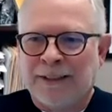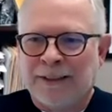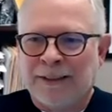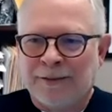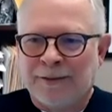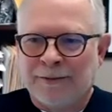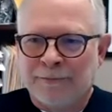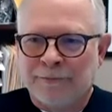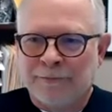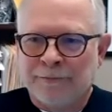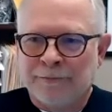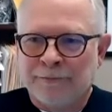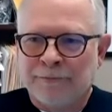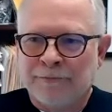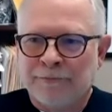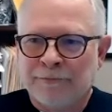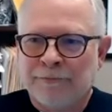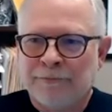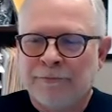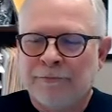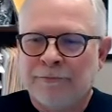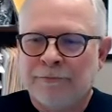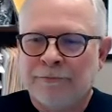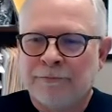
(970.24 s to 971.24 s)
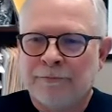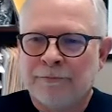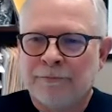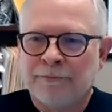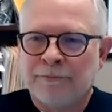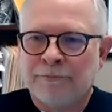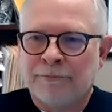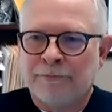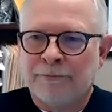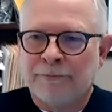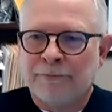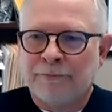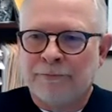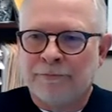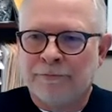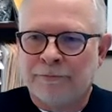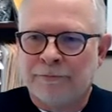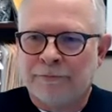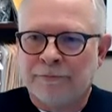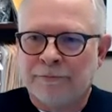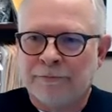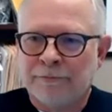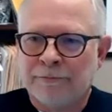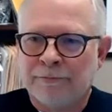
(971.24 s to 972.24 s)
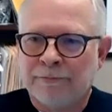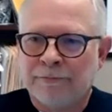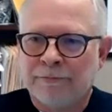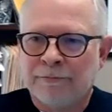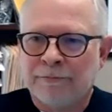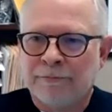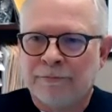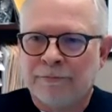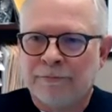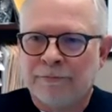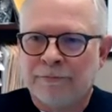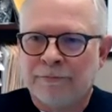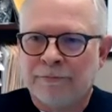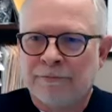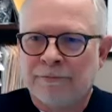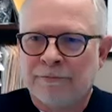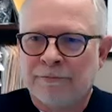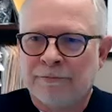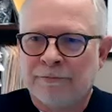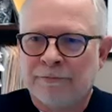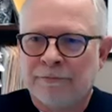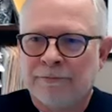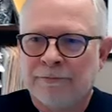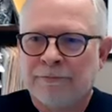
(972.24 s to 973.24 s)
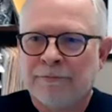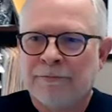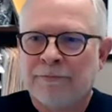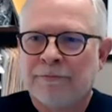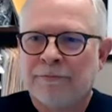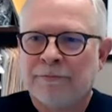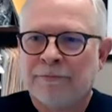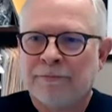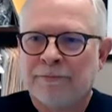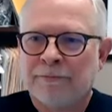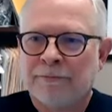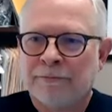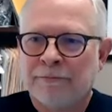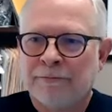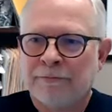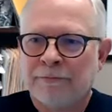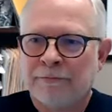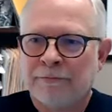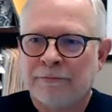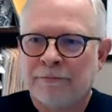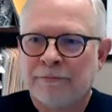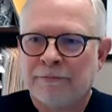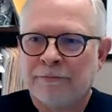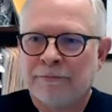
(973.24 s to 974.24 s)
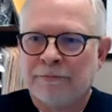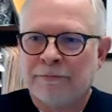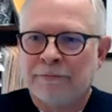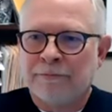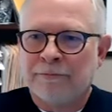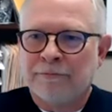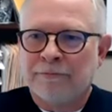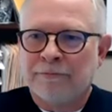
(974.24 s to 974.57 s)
No words are spoken by the person on screen.